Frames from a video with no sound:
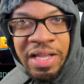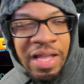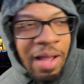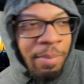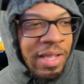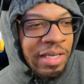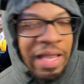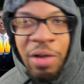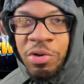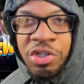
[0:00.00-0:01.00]
I mean,
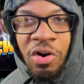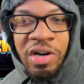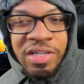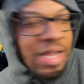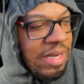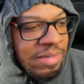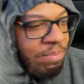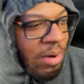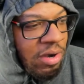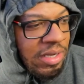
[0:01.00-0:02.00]
language arts, I
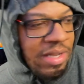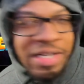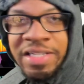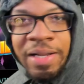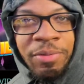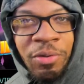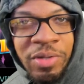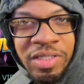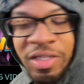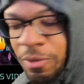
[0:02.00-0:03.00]
slept through in
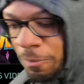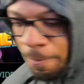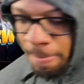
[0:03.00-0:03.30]
school.